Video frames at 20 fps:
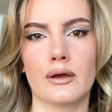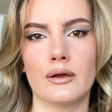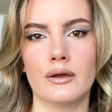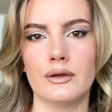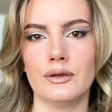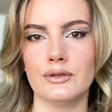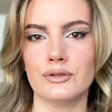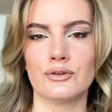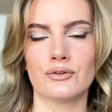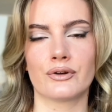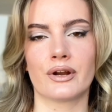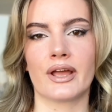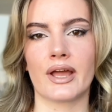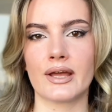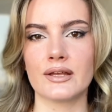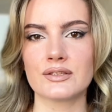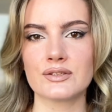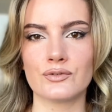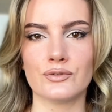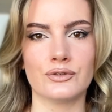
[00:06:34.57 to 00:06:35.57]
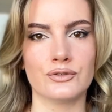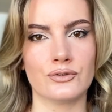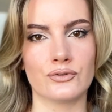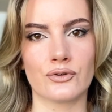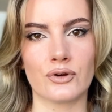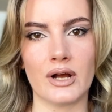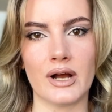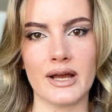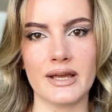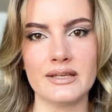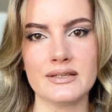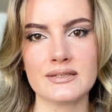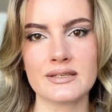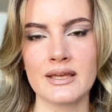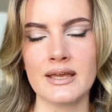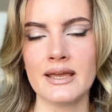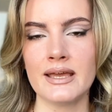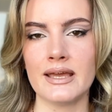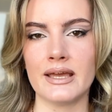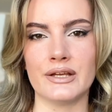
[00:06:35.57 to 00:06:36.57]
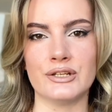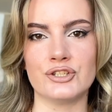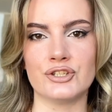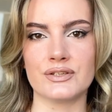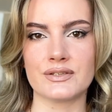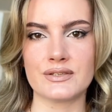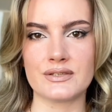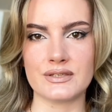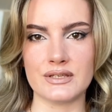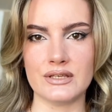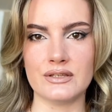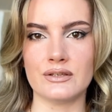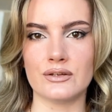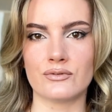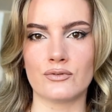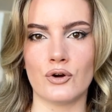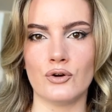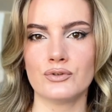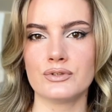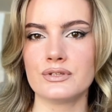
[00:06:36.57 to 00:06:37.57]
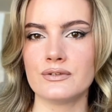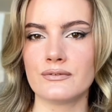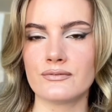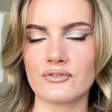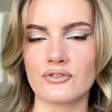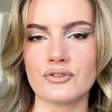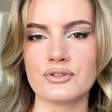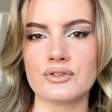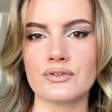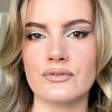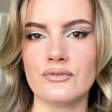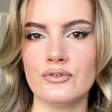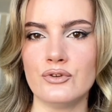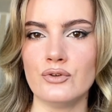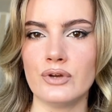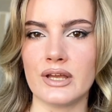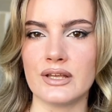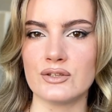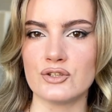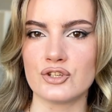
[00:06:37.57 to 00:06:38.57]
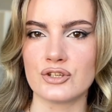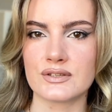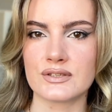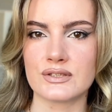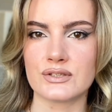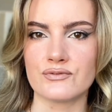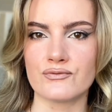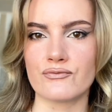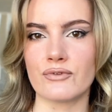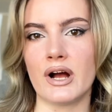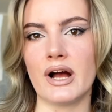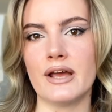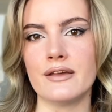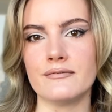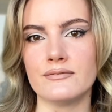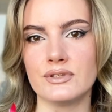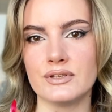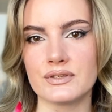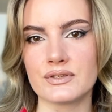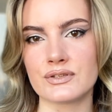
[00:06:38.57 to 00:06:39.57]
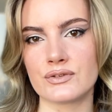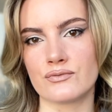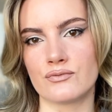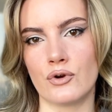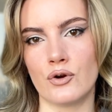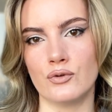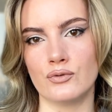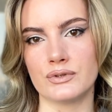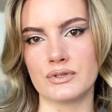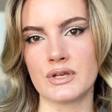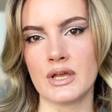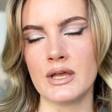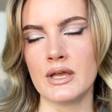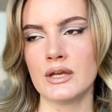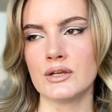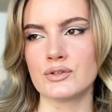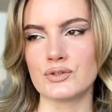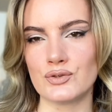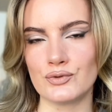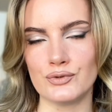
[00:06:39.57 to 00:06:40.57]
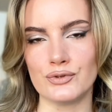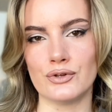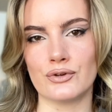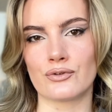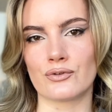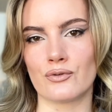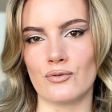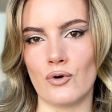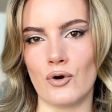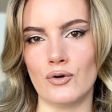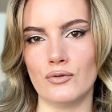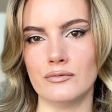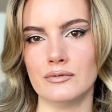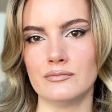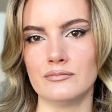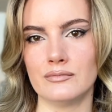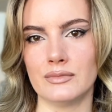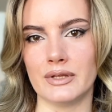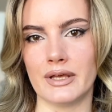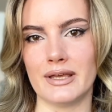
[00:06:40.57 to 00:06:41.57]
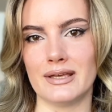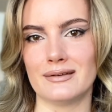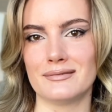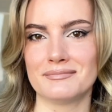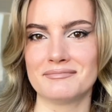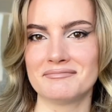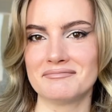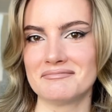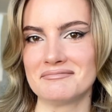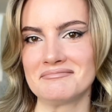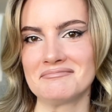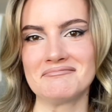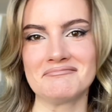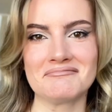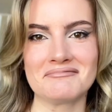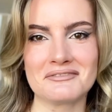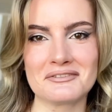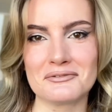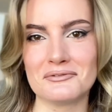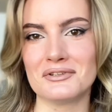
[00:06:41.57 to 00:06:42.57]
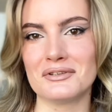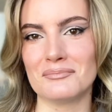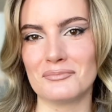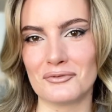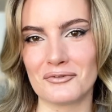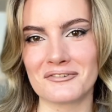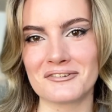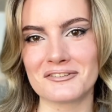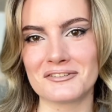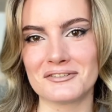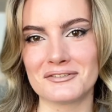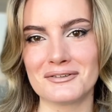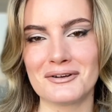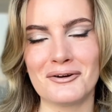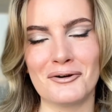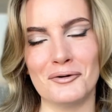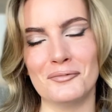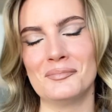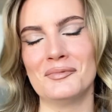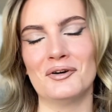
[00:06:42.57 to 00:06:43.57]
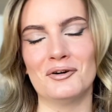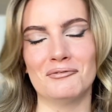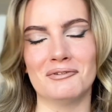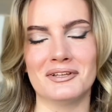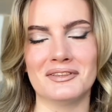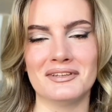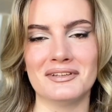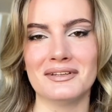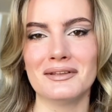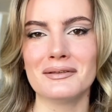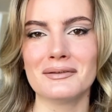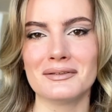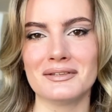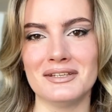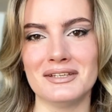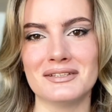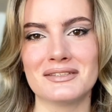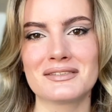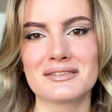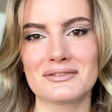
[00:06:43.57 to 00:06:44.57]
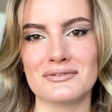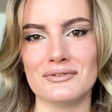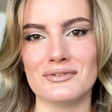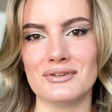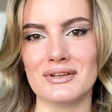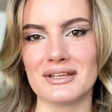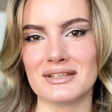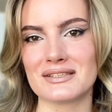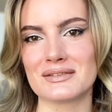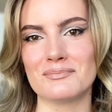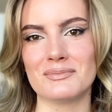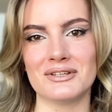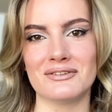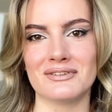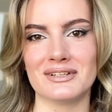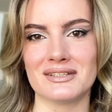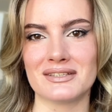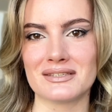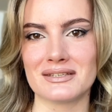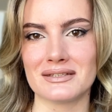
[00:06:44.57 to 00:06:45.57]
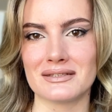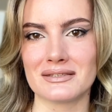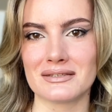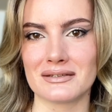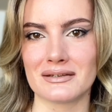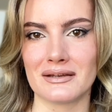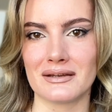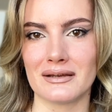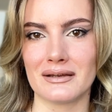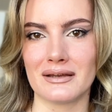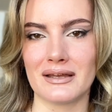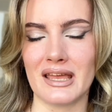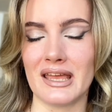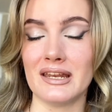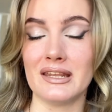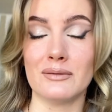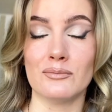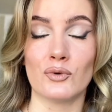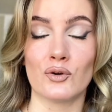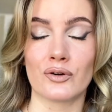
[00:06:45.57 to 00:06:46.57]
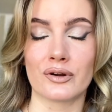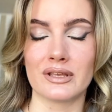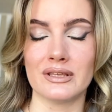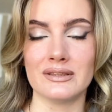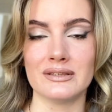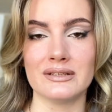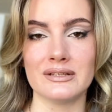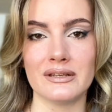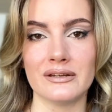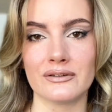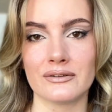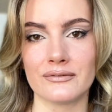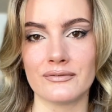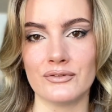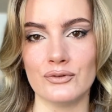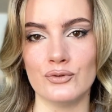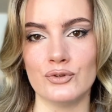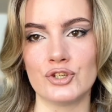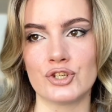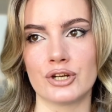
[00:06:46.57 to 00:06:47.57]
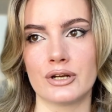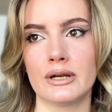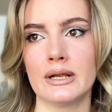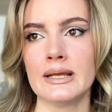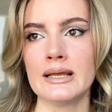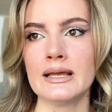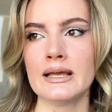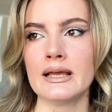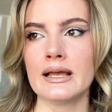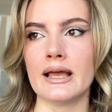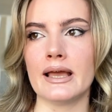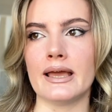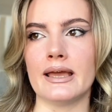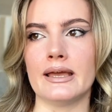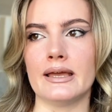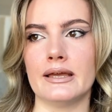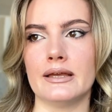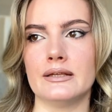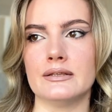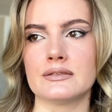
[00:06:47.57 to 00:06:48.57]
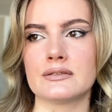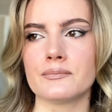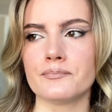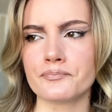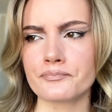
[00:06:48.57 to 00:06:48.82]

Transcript: your head, on your eyes, and just see the road in front of you and just drive this road to your goal, like to the border. Hope no one needs to experience it anymore in the near future. And